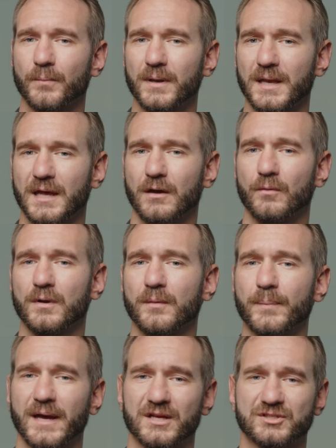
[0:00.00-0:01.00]
But now I want to
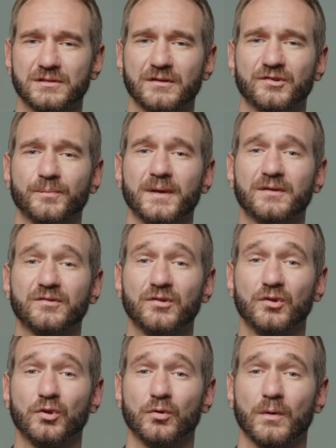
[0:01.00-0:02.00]
passionately speak
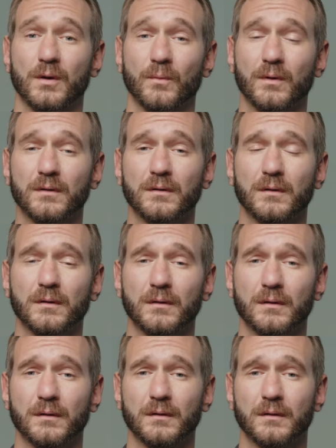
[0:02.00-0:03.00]
to you. I want
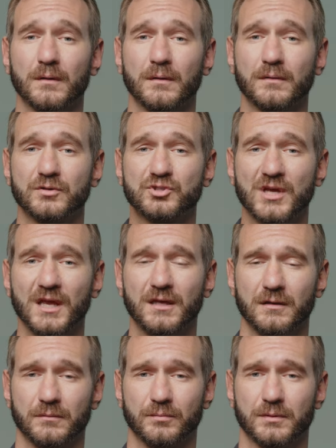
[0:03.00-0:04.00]

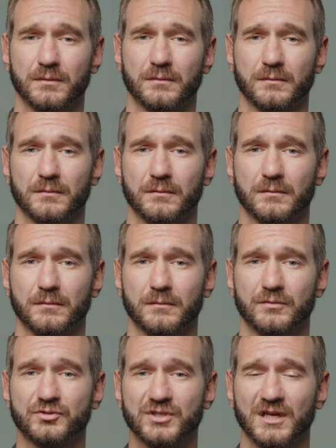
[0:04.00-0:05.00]
Jacob,
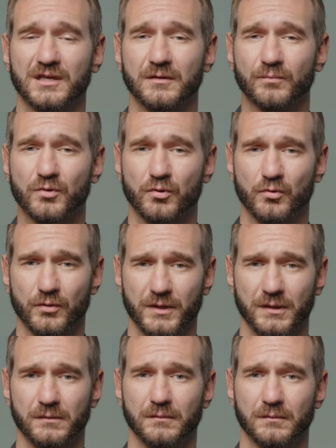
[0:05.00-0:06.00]
Jacob
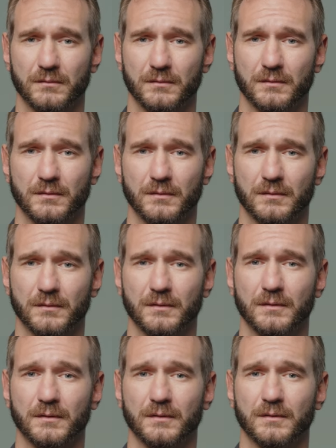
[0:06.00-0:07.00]
Coyne,
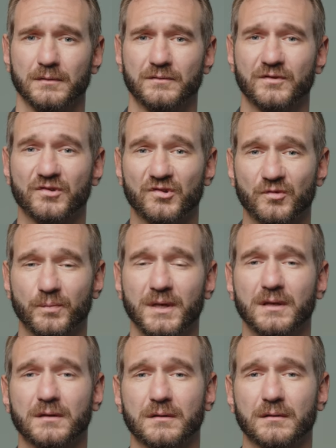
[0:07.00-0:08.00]
to
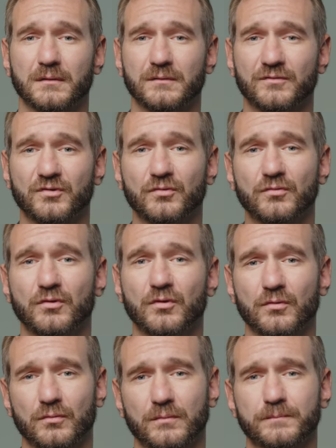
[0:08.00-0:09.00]
speak to
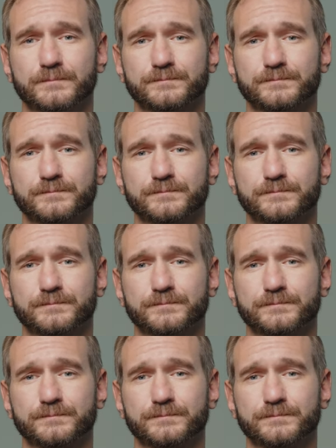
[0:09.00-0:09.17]
you